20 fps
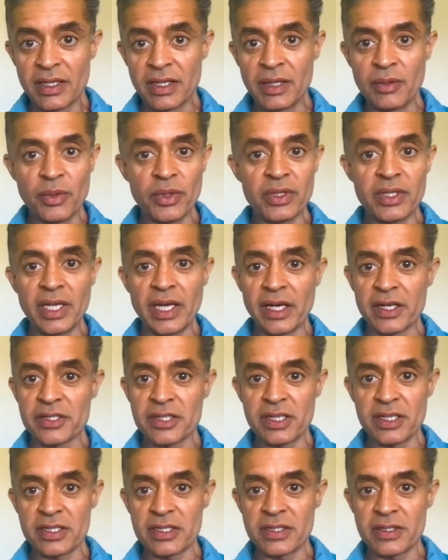They want the
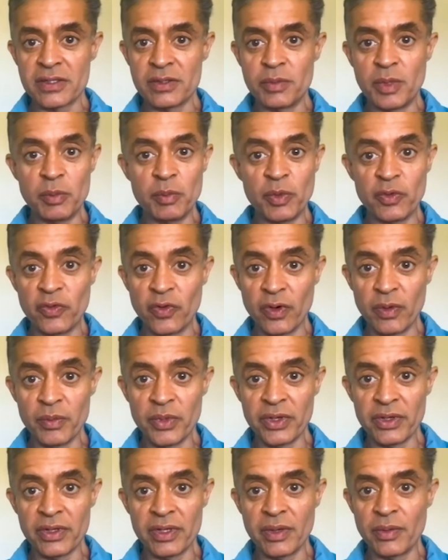access to be
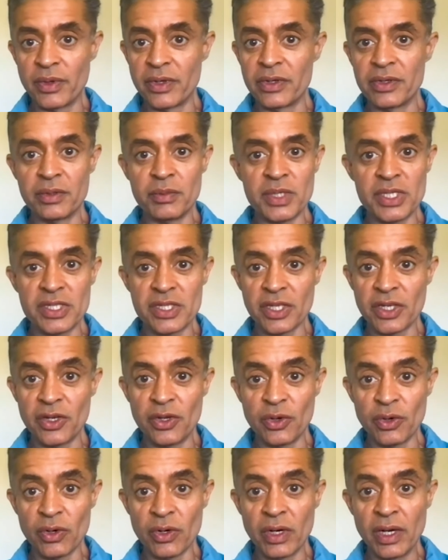performant. They want it to be
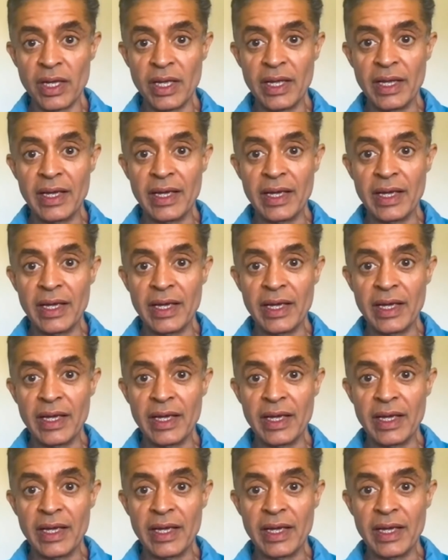secure.